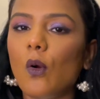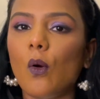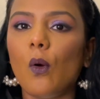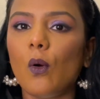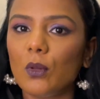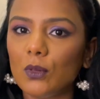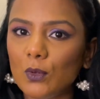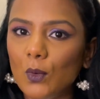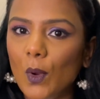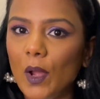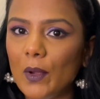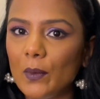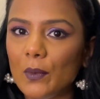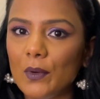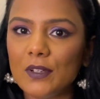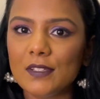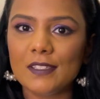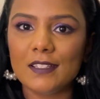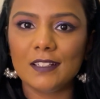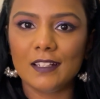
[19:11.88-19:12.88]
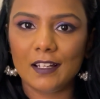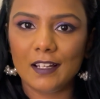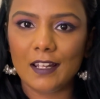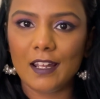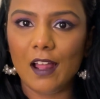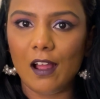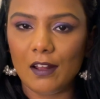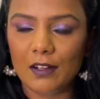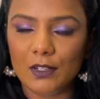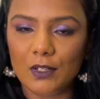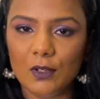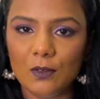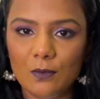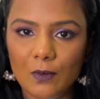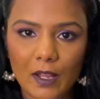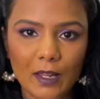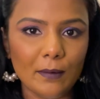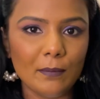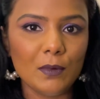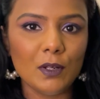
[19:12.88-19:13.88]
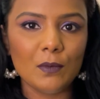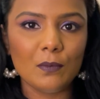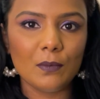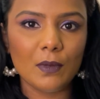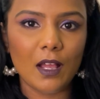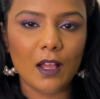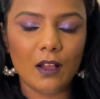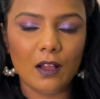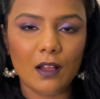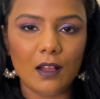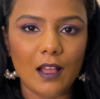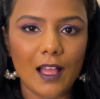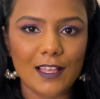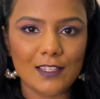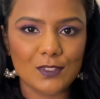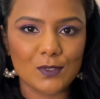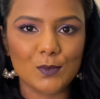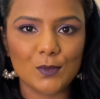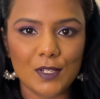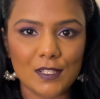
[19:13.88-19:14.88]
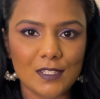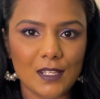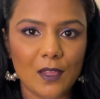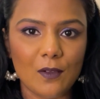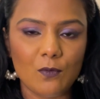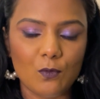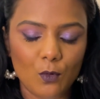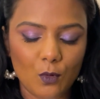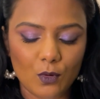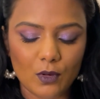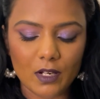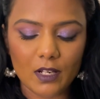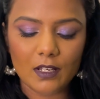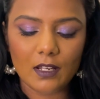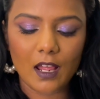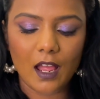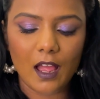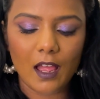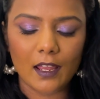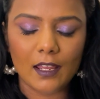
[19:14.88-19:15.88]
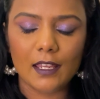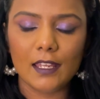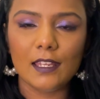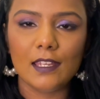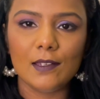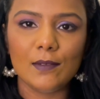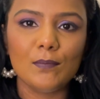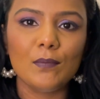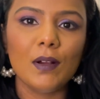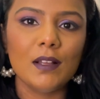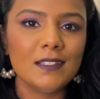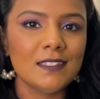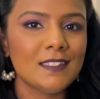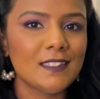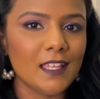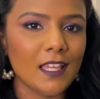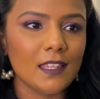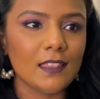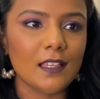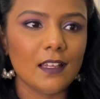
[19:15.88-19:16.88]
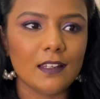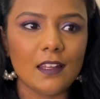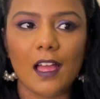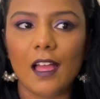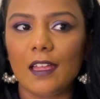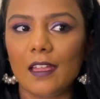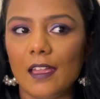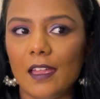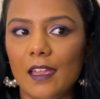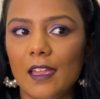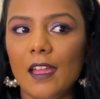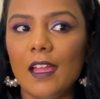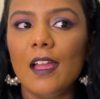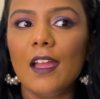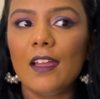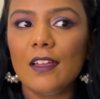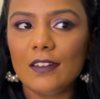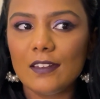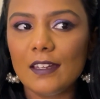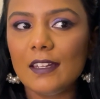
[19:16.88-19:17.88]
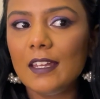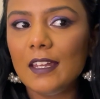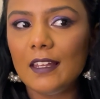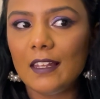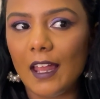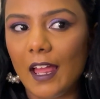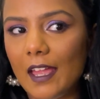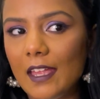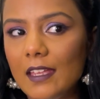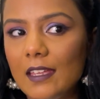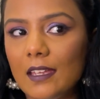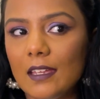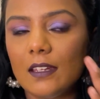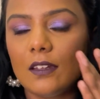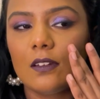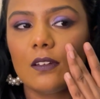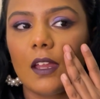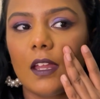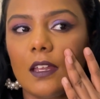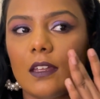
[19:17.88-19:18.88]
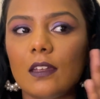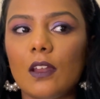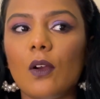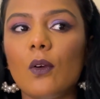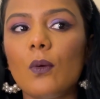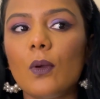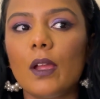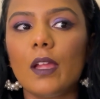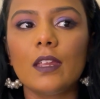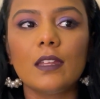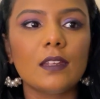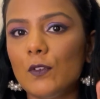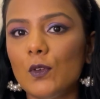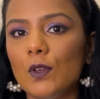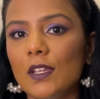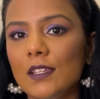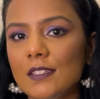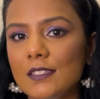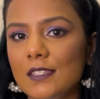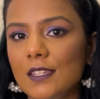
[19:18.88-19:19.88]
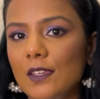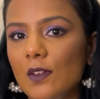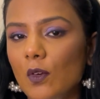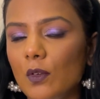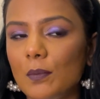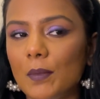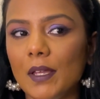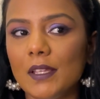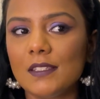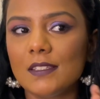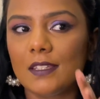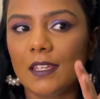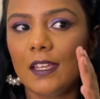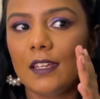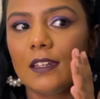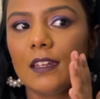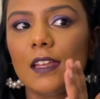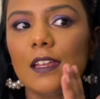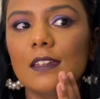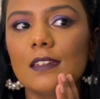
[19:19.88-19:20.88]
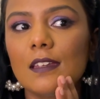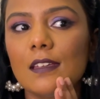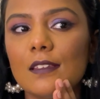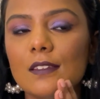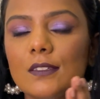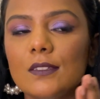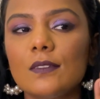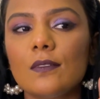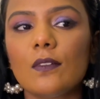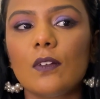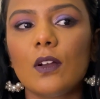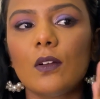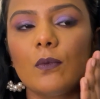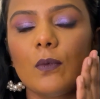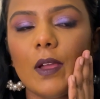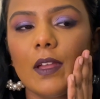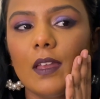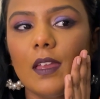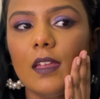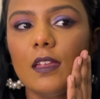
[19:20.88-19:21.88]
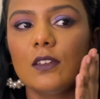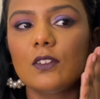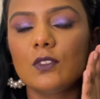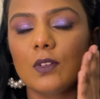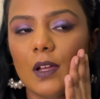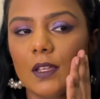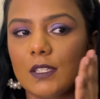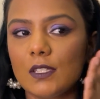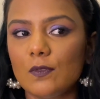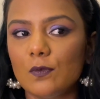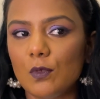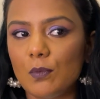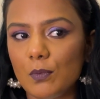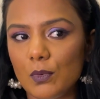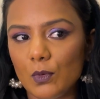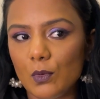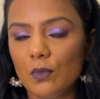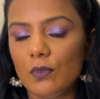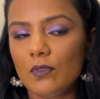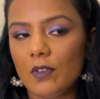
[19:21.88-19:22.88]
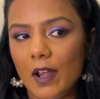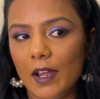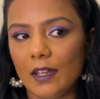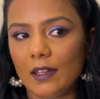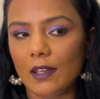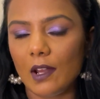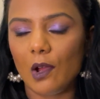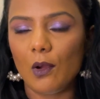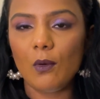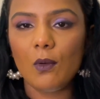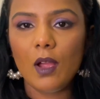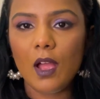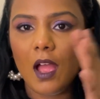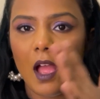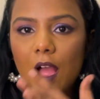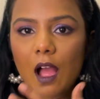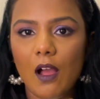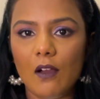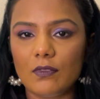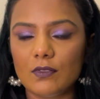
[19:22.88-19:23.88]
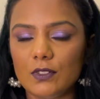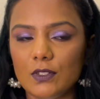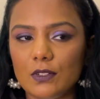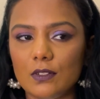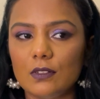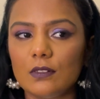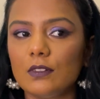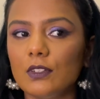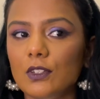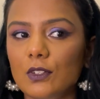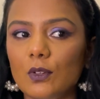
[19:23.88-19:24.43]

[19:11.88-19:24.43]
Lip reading: although I was a little underwhelmed as soon as I wore it, I must say that I really like it right now. You can see on my skin, it is a very transfer proof right now. After,